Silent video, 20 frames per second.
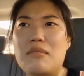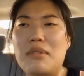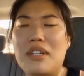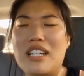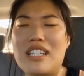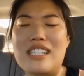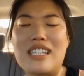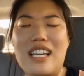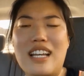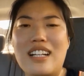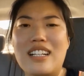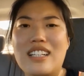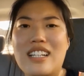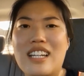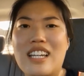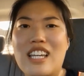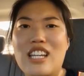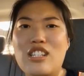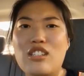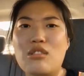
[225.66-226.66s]
because
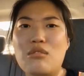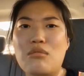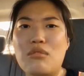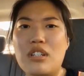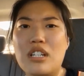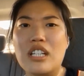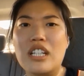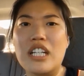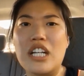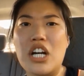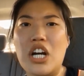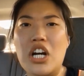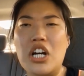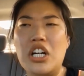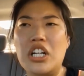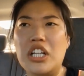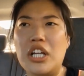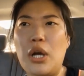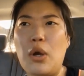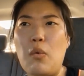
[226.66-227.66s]
cycling is really
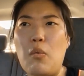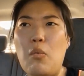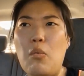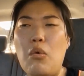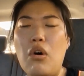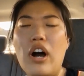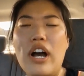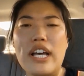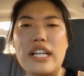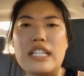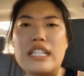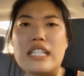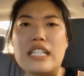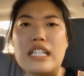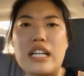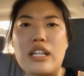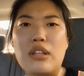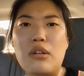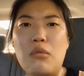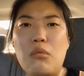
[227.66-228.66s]
hard. Like, what
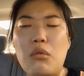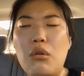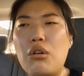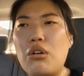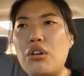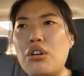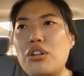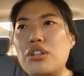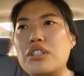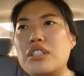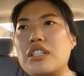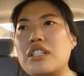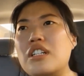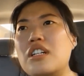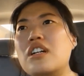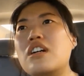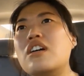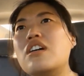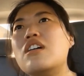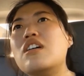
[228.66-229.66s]
in the world?
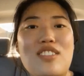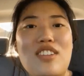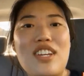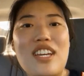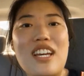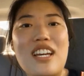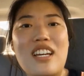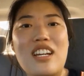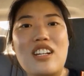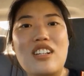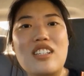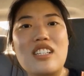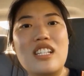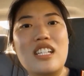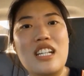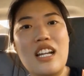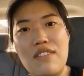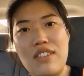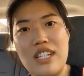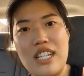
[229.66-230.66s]
So yeah, here's
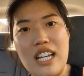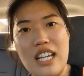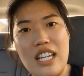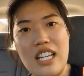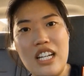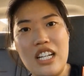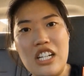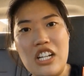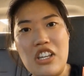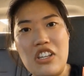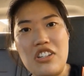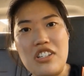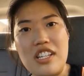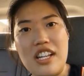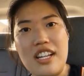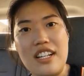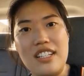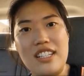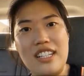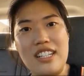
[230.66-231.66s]
to never taking another
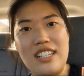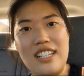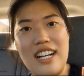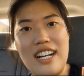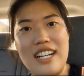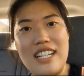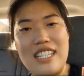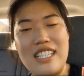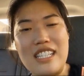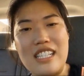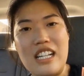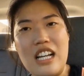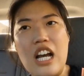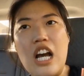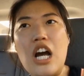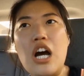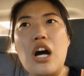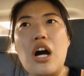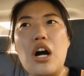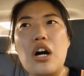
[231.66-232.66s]
cycling class.
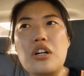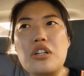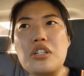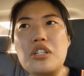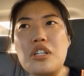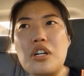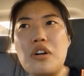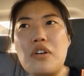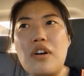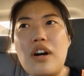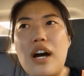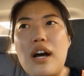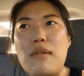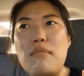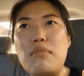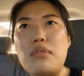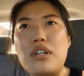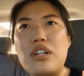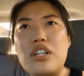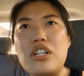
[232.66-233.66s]
Also,
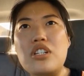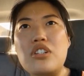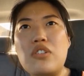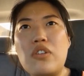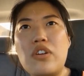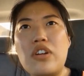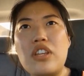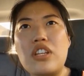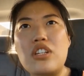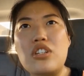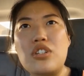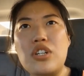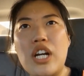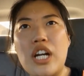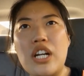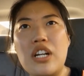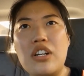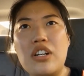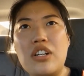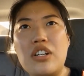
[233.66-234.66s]
I'm pretty sure the
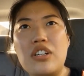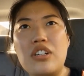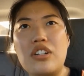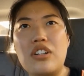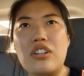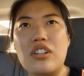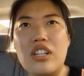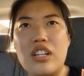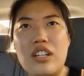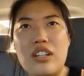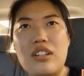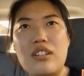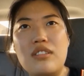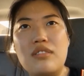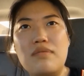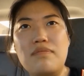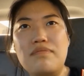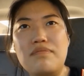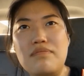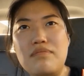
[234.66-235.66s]
trainer or
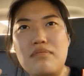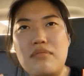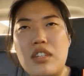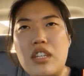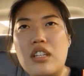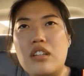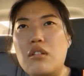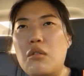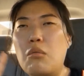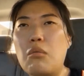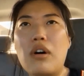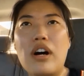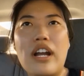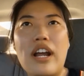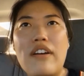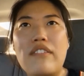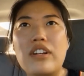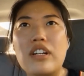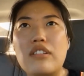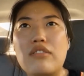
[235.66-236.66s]
the
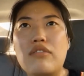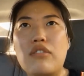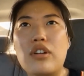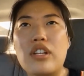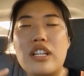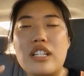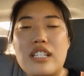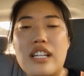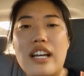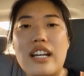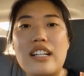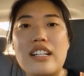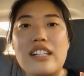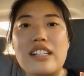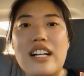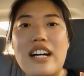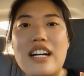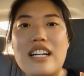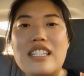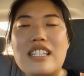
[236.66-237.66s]
whatever for the cycling
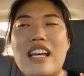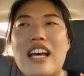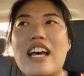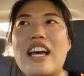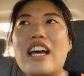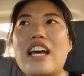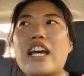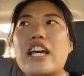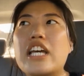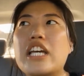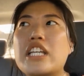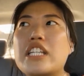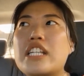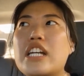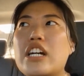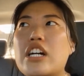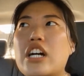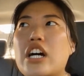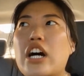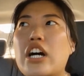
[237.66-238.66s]
class, he's
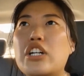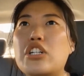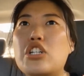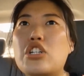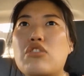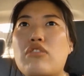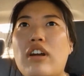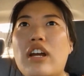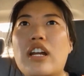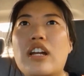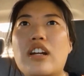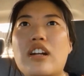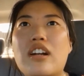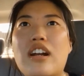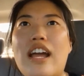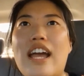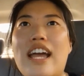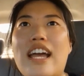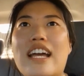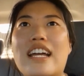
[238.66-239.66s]
a trainer
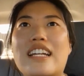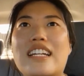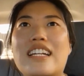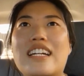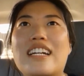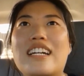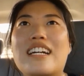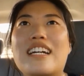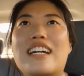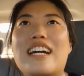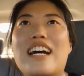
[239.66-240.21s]
and